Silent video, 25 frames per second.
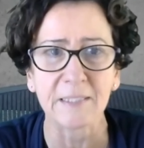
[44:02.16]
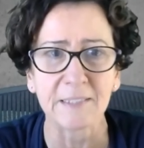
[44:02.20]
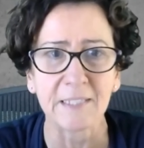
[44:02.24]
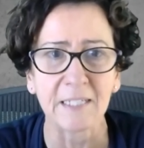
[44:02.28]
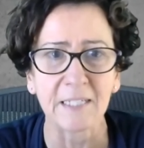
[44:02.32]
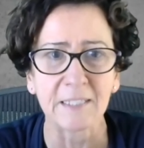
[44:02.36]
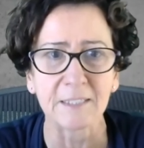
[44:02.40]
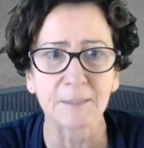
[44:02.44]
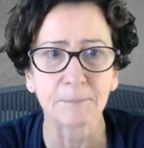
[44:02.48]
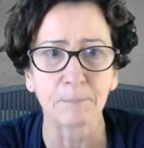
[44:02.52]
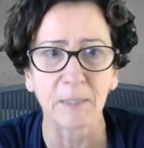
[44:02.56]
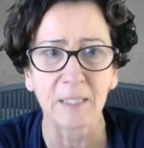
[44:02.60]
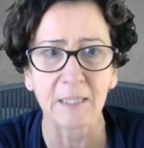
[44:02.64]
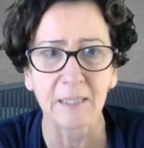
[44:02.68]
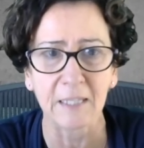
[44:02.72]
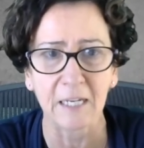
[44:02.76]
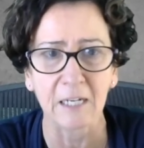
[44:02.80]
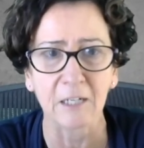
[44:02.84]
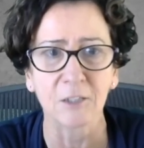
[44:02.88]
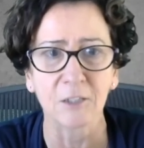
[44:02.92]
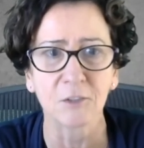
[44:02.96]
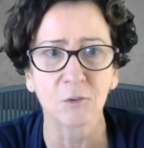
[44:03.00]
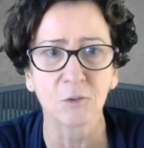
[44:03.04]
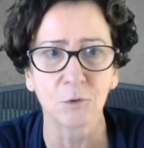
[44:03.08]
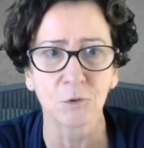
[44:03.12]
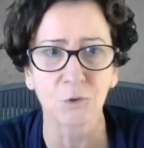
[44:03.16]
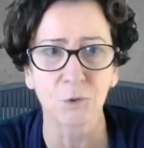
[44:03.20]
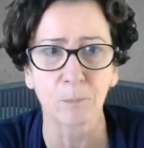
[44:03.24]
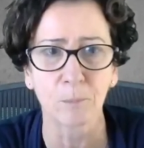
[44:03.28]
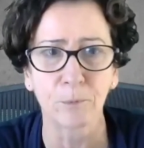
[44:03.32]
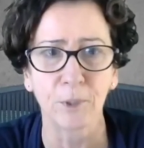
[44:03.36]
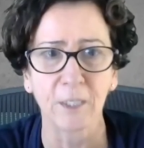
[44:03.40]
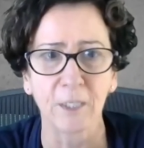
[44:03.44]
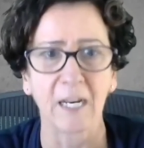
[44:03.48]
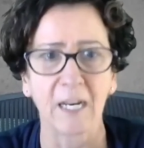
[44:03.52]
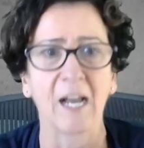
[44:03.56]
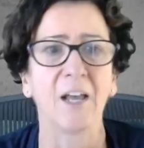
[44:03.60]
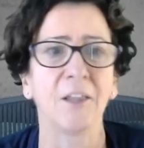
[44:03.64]
business, but they are to
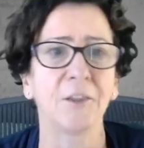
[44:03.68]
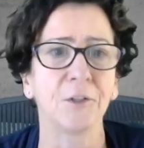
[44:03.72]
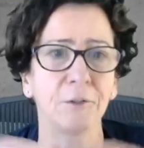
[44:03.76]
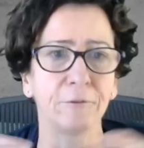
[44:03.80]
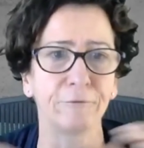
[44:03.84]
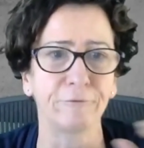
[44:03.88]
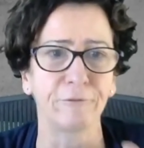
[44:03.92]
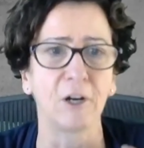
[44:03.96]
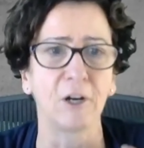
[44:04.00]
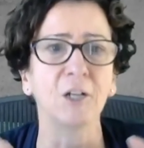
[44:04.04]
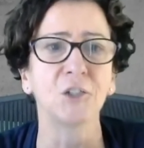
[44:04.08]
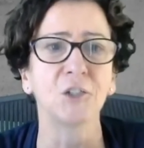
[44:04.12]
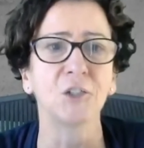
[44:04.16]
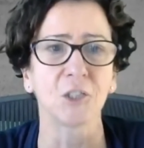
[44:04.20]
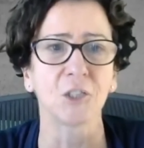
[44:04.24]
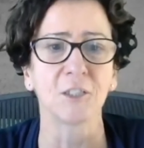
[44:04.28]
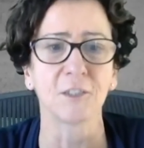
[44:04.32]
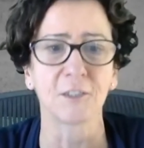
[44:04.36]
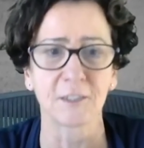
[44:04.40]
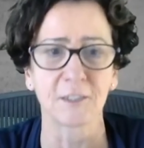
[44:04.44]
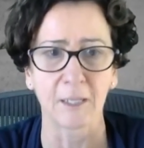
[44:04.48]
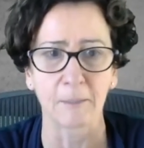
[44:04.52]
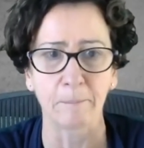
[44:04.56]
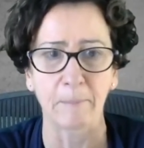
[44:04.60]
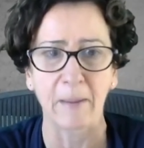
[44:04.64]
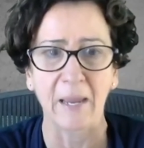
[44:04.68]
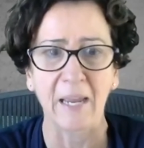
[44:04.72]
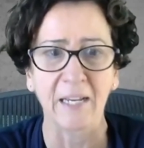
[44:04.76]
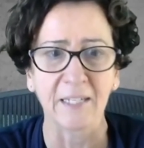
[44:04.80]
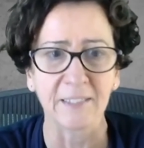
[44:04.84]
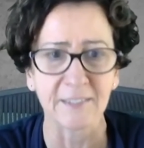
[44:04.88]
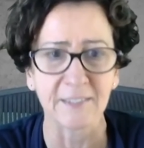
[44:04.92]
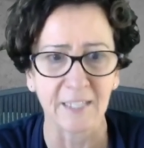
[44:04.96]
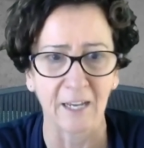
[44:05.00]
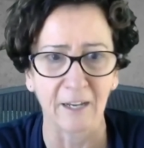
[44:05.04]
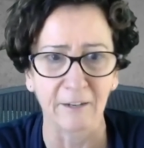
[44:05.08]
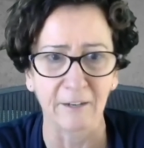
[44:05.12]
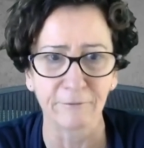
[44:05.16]
support other functions that
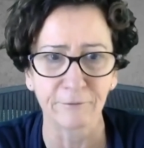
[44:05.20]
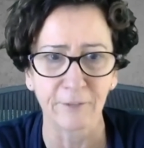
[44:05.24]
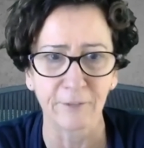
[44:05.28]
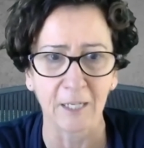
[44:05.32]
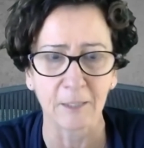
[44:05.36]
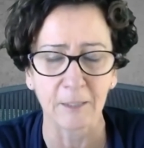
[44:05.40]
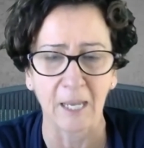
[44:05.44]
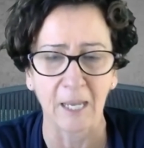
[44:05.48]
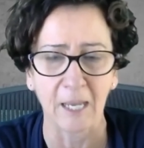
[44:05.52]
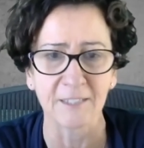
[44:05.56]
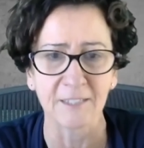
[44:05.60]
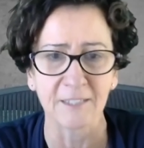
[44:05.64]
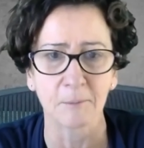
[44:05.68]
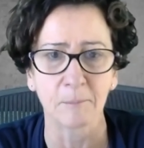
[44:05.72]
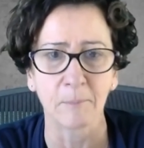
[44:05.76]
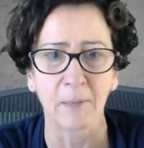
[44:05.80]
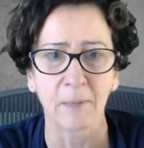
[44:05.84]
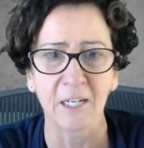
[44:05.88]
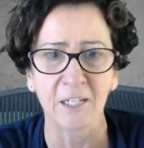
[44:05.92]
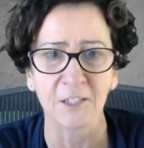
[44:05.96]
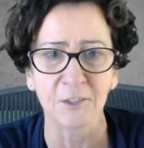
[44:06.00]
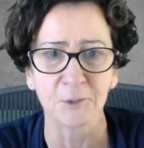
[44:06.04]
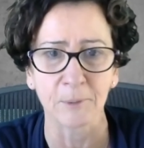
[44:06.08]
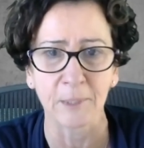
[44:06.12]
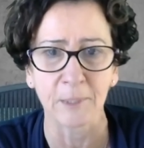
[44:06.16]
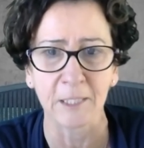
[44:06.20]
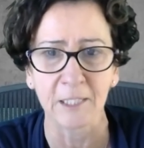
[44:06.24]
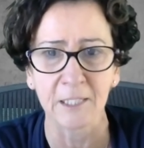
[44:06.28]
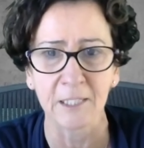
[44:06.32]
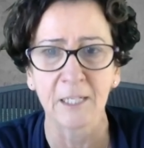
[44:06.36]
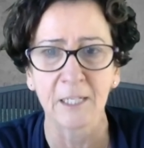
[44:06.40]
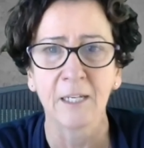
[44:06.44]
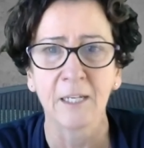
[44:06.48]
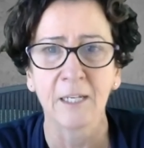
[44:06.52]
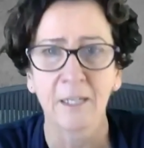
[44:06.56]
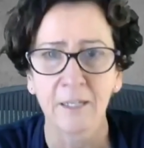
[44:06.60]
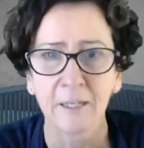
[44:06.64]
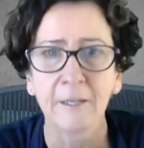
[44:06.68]
banks have, like asset management.